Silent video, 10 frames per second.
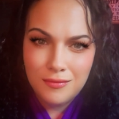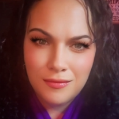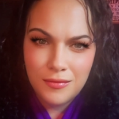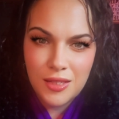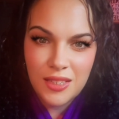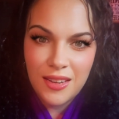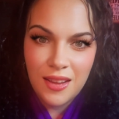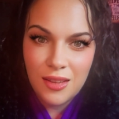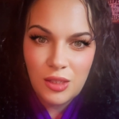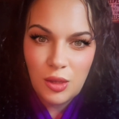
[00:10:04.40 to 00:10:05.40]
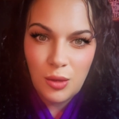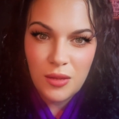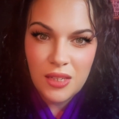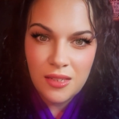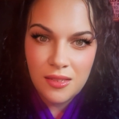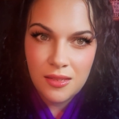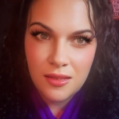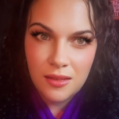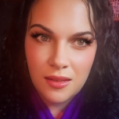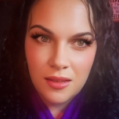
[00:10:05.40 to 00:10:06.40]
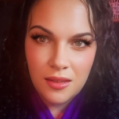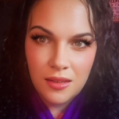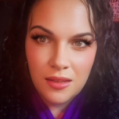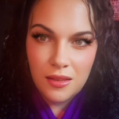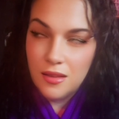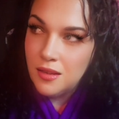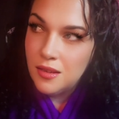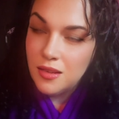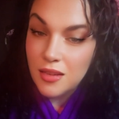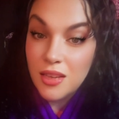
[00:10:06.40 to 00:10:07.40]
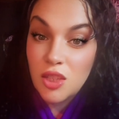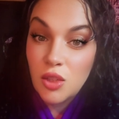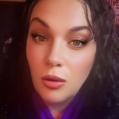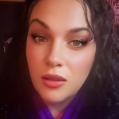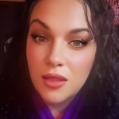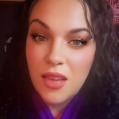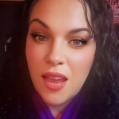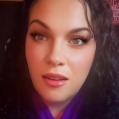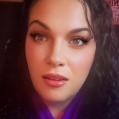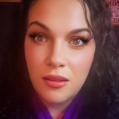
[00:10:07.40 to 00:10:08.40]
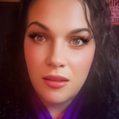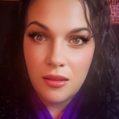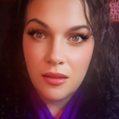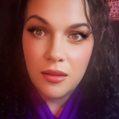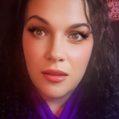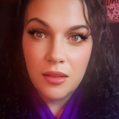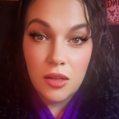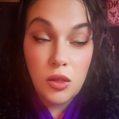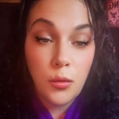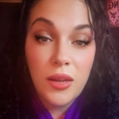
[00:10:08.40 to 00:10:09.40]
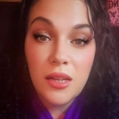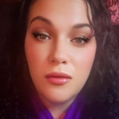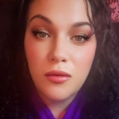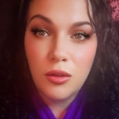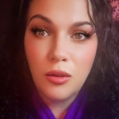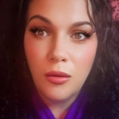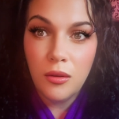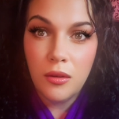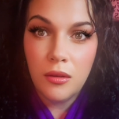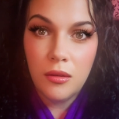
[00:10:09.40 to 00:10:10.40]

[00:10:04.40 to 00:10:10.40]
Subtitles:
you dinna ask who it is. You salt the earth. You wait for dawn.